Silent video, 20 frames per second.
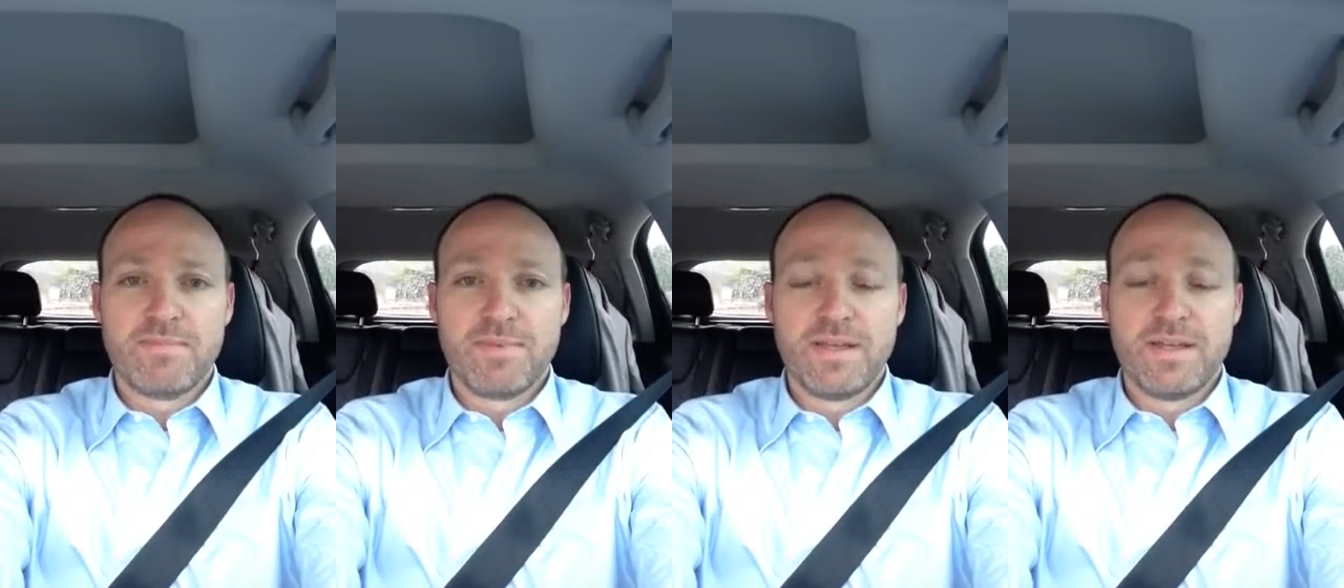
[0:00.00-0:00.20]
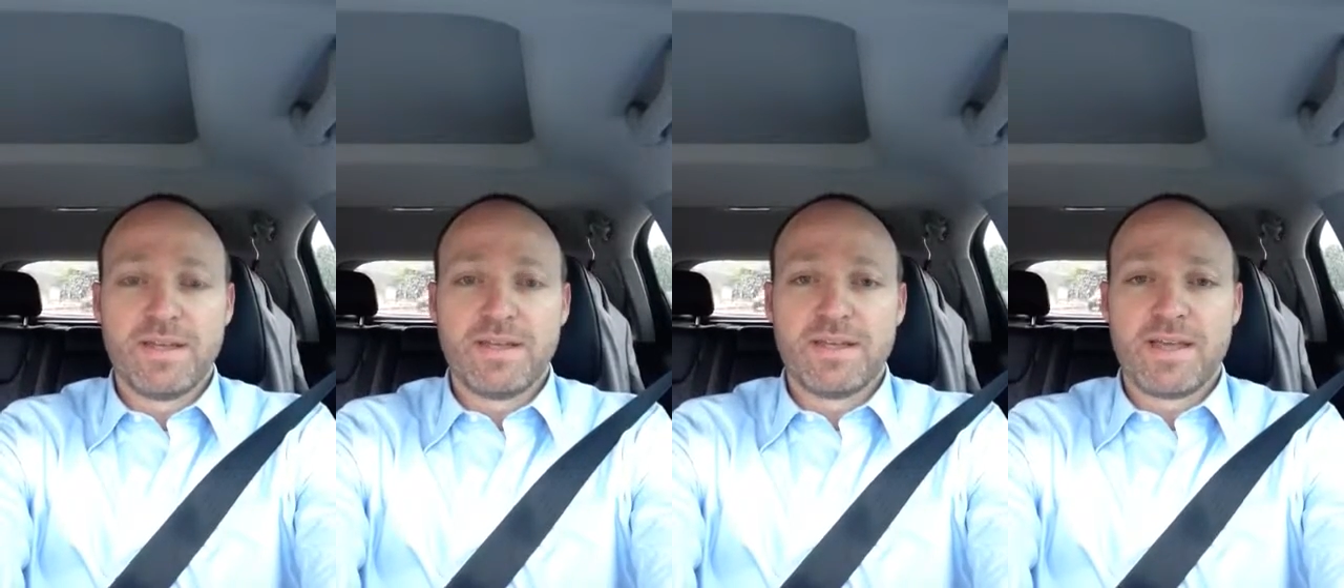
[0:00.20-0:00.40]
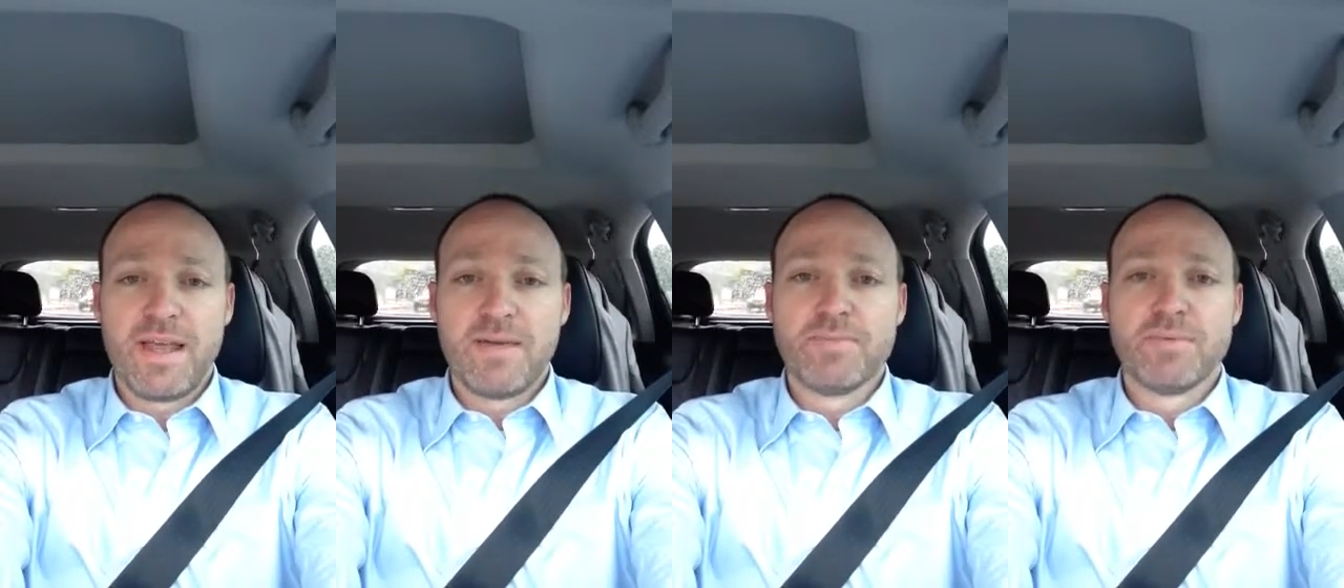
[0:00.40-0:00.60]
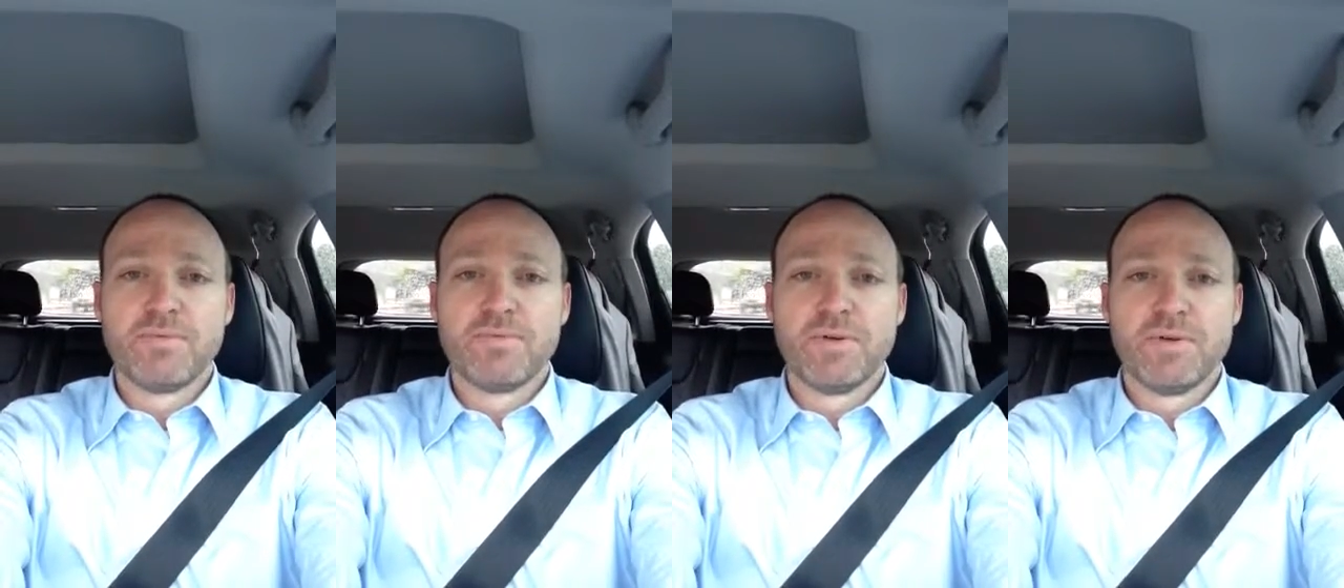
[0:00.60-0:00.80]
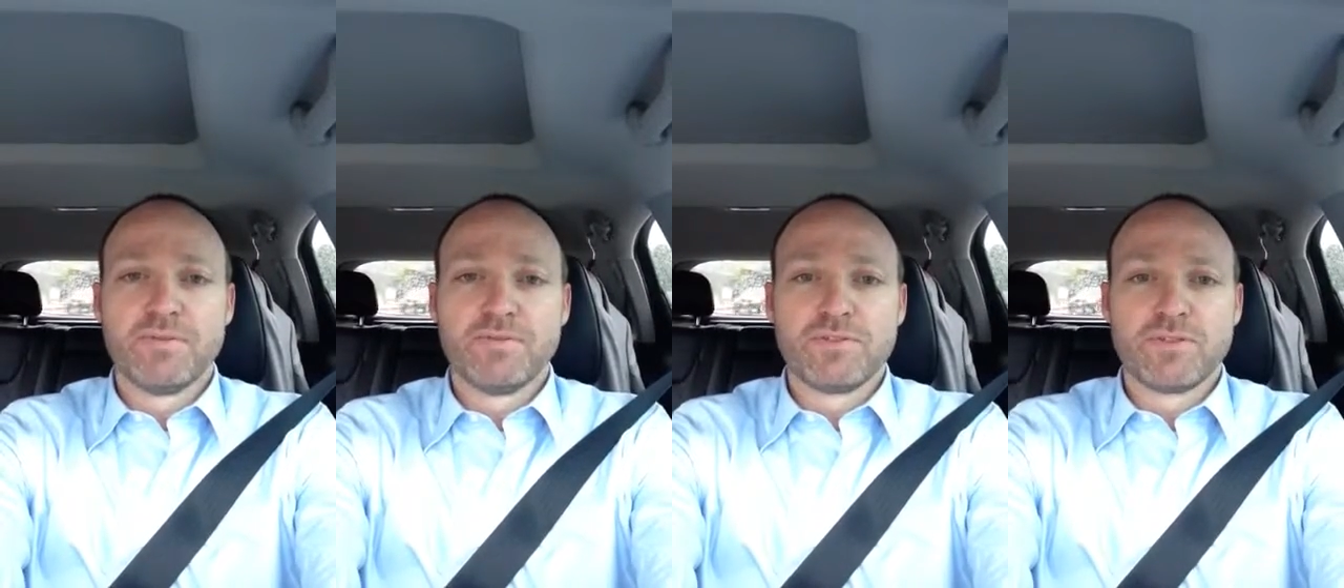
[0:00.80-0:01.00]
be
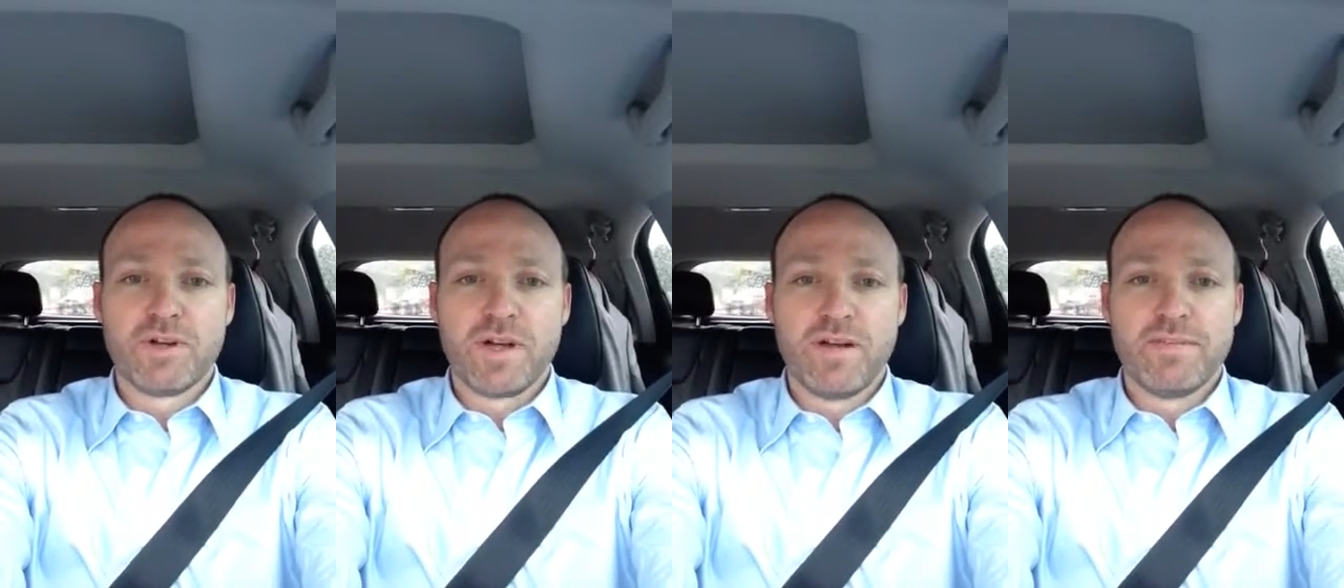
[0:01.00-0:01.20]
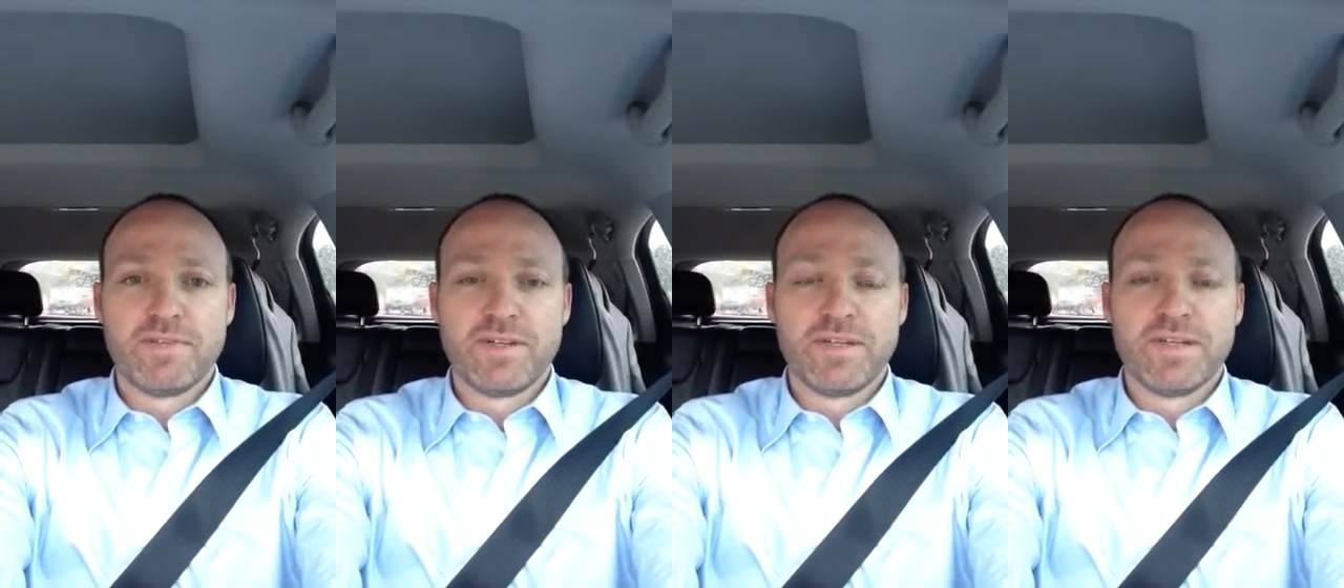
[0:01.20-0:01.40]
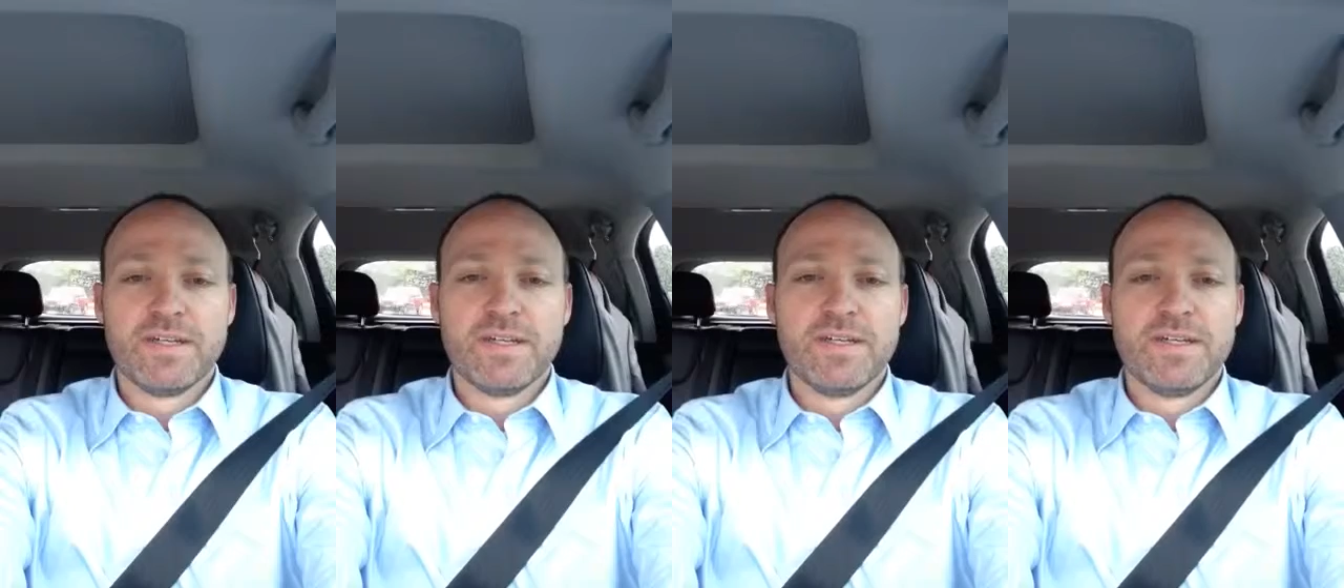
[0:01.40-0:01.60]
capable of driving.